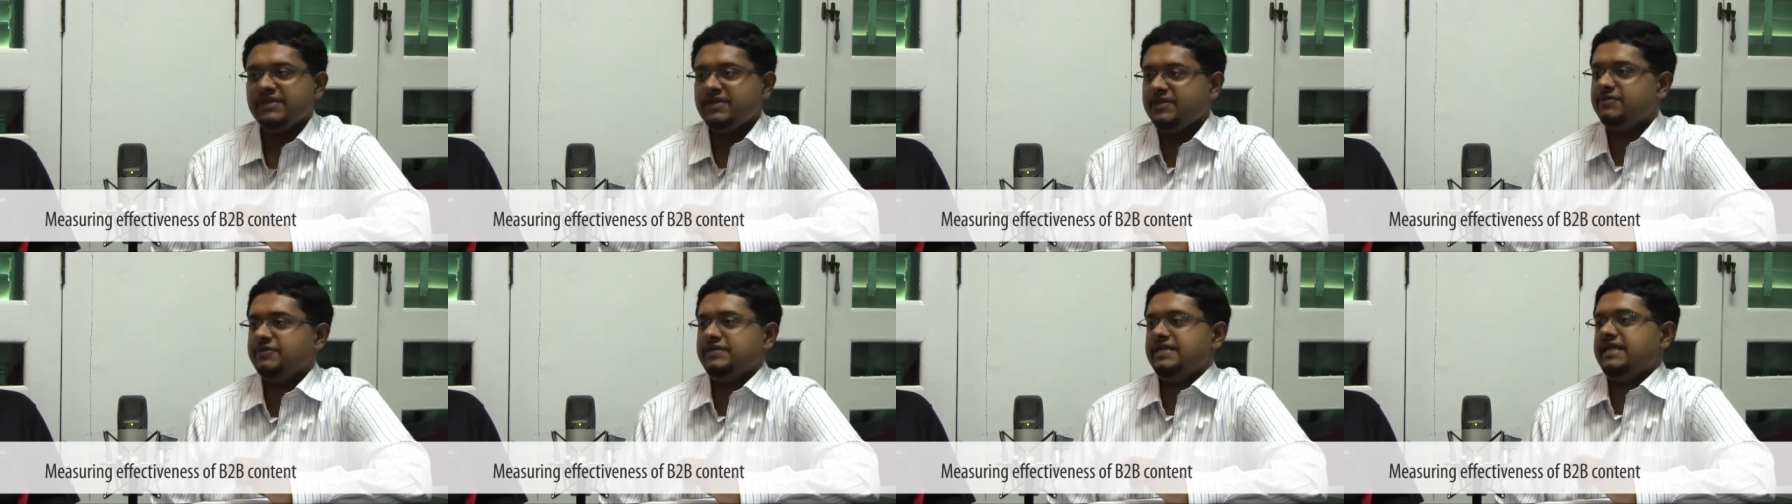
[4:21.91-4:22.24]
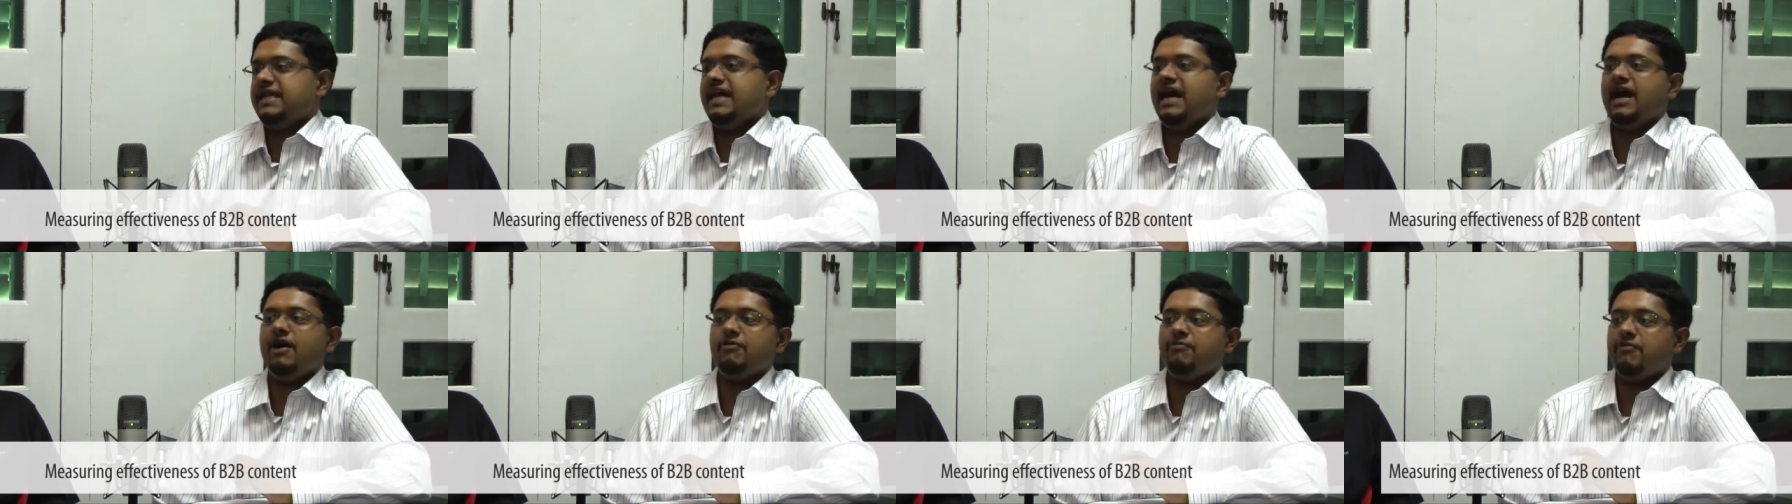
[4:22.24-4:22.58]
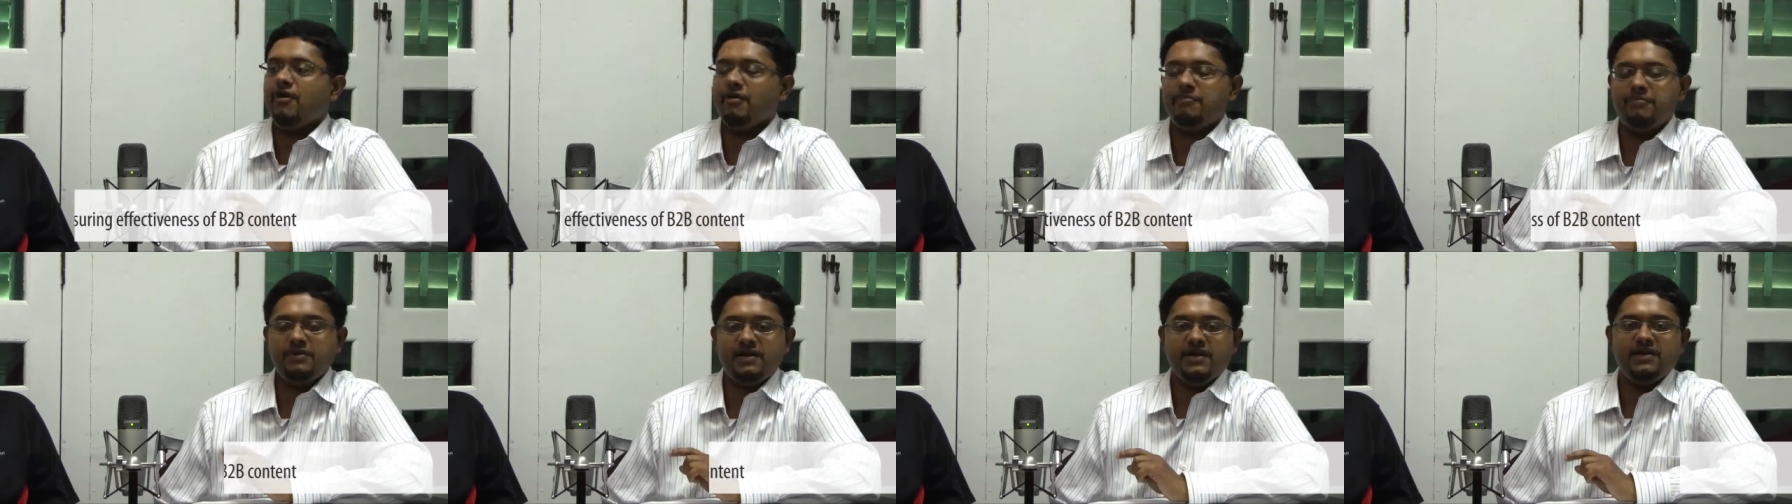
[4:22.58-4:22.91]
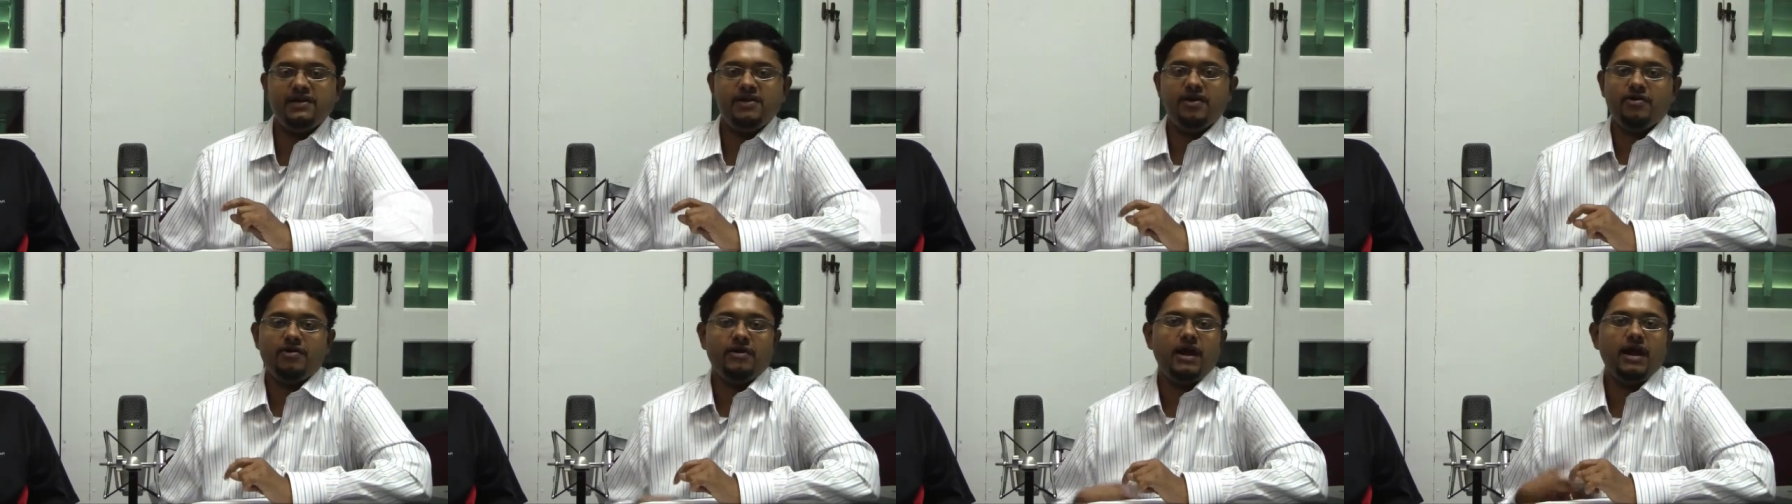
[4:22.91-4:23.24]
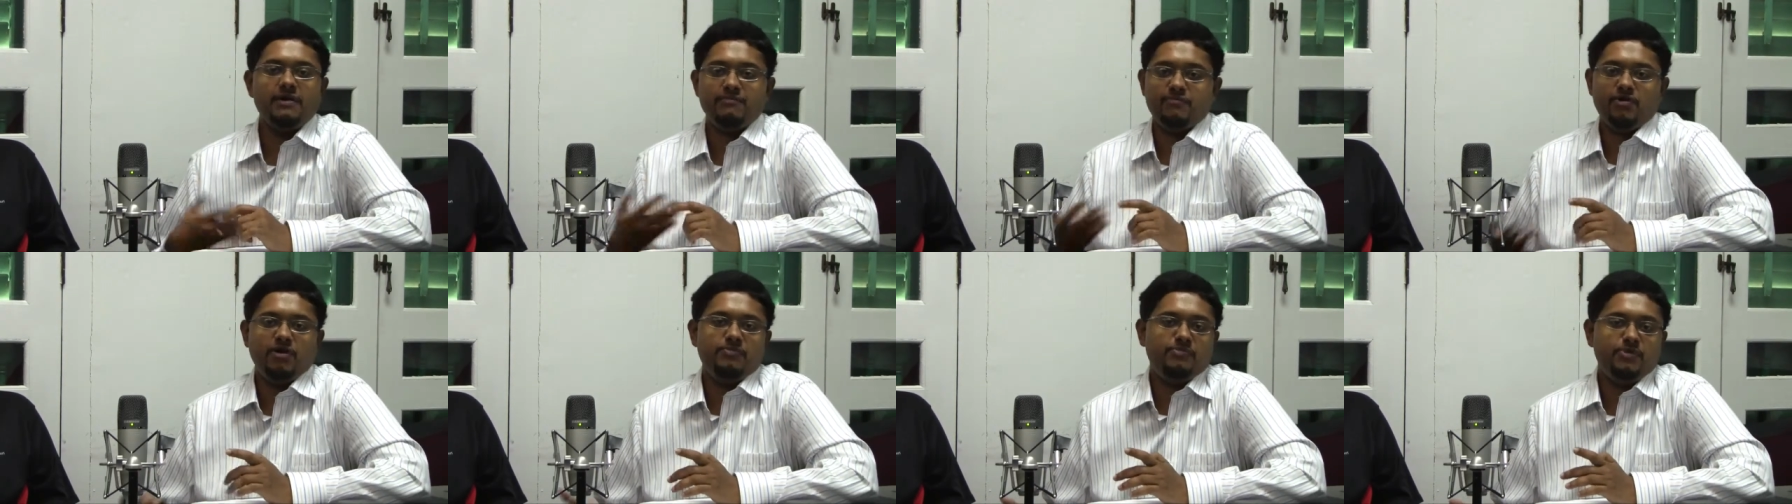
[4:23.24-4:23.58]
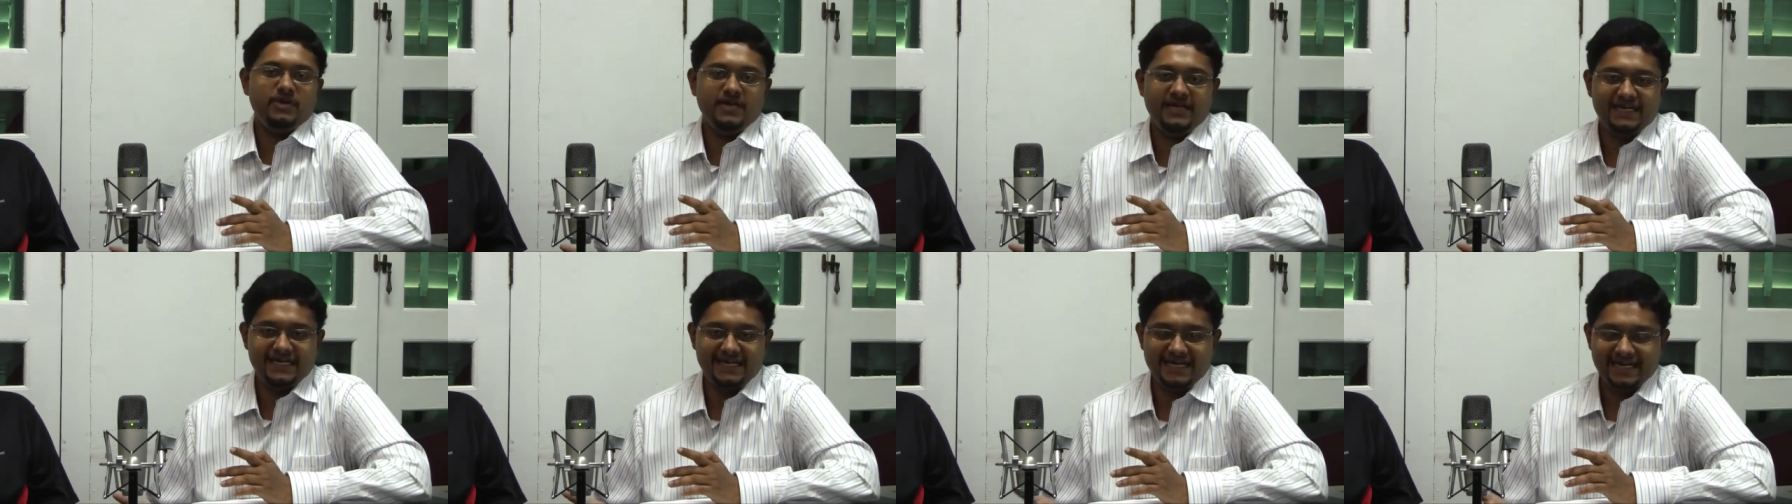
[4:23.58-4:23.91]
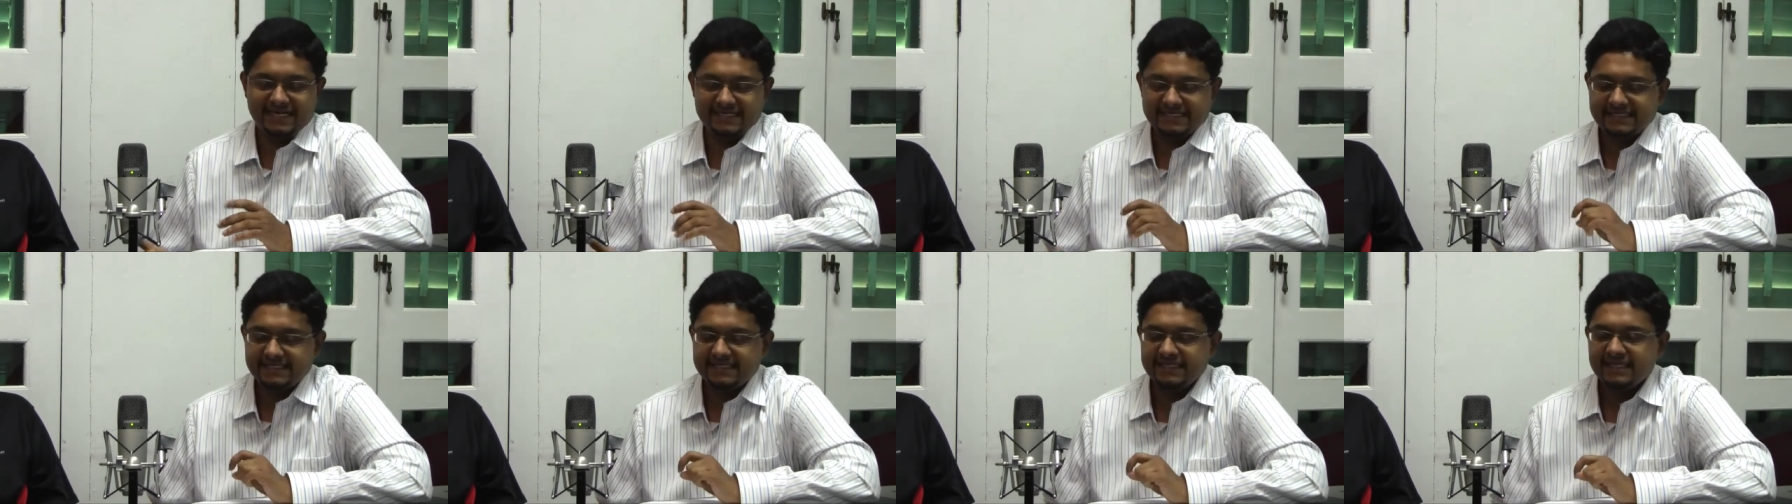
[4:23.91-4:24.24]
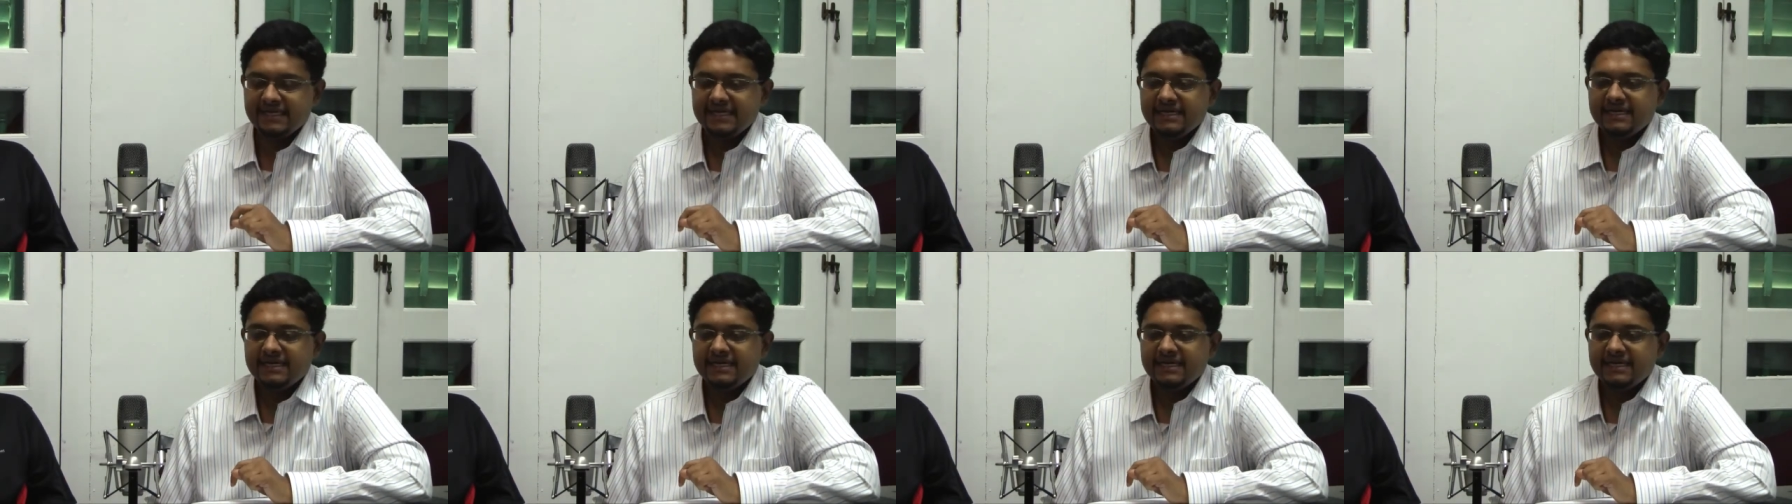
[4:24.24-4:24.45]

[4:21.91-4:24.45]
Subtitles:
you see how popular or unpopular it gets.